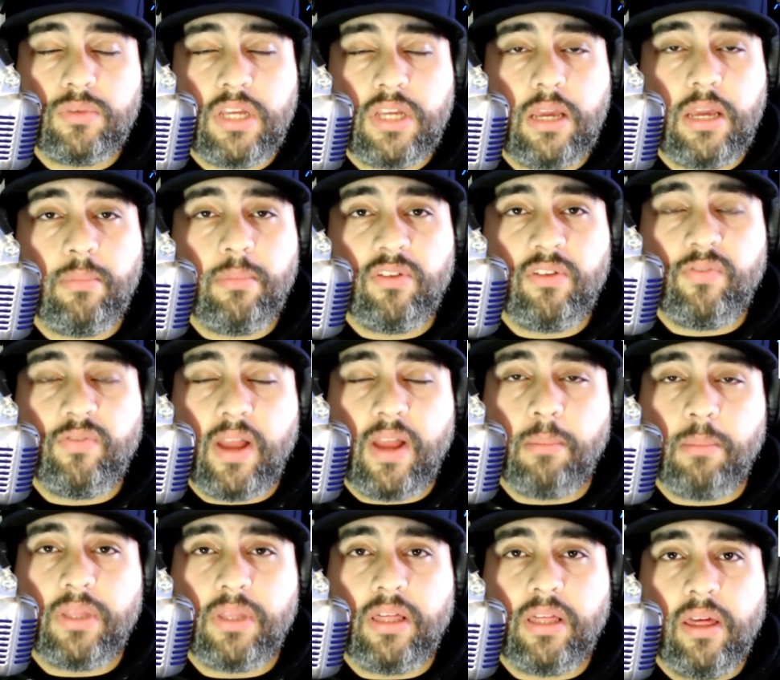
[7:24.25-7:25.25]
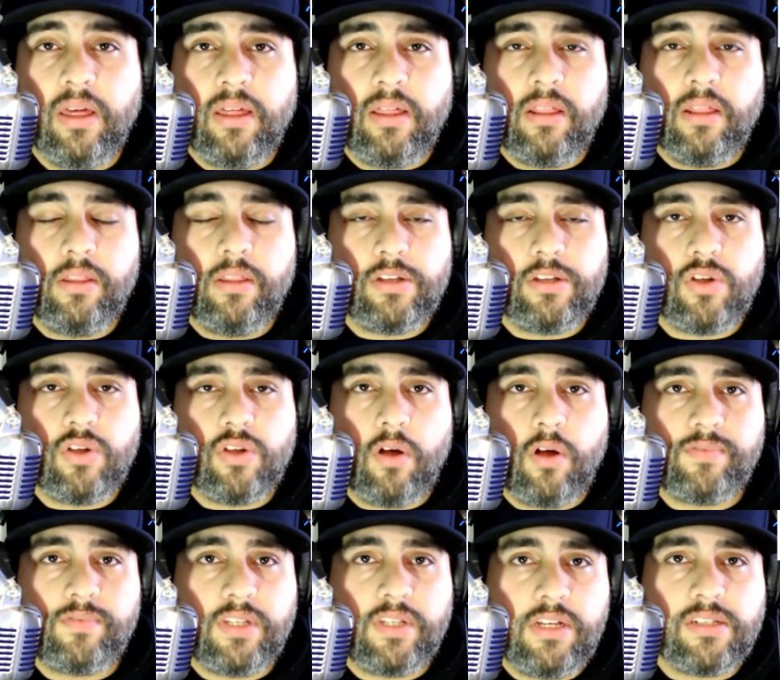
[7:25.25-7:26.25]
team, his family this
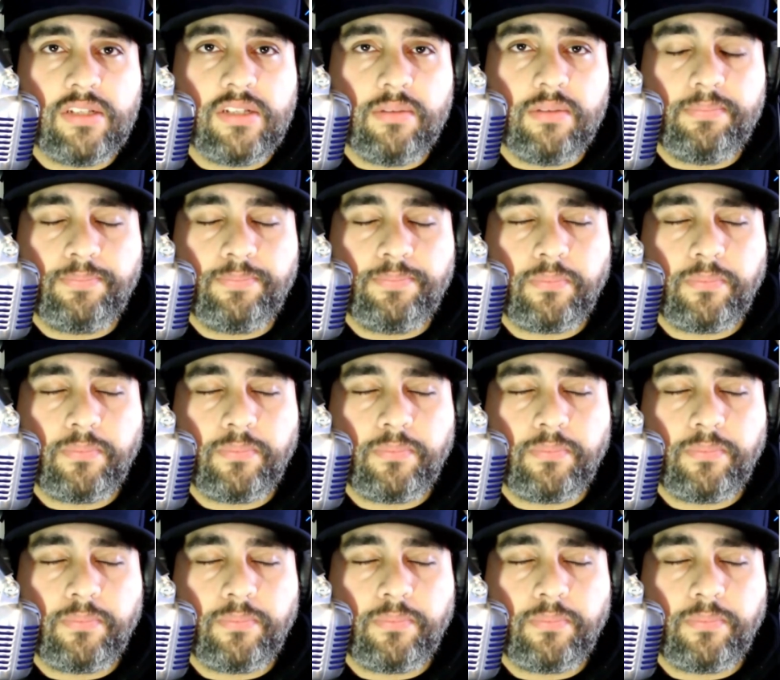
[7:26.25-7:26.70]
offseason.